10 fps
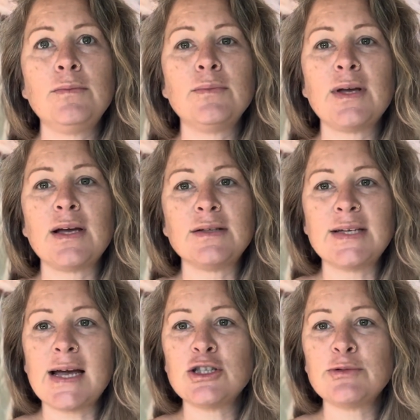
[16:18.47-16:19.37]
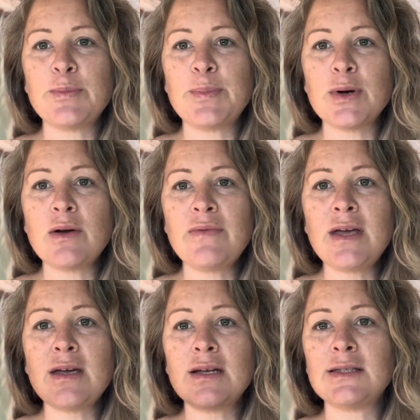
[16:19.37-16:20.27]
like tangible book of
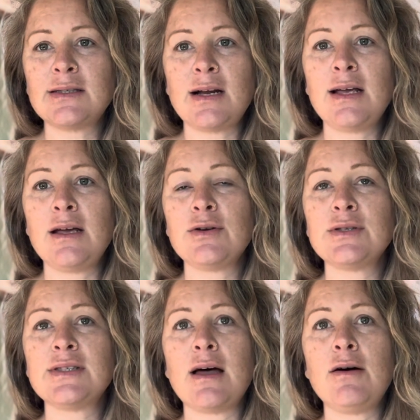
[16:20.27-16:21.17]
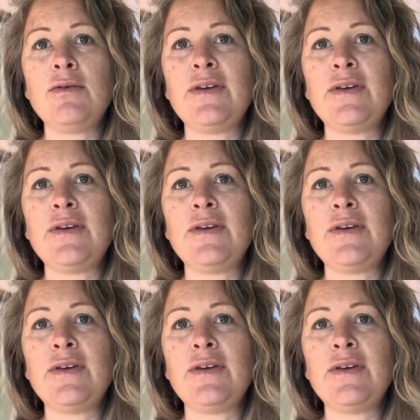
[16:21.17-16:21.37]
it and study it yourself.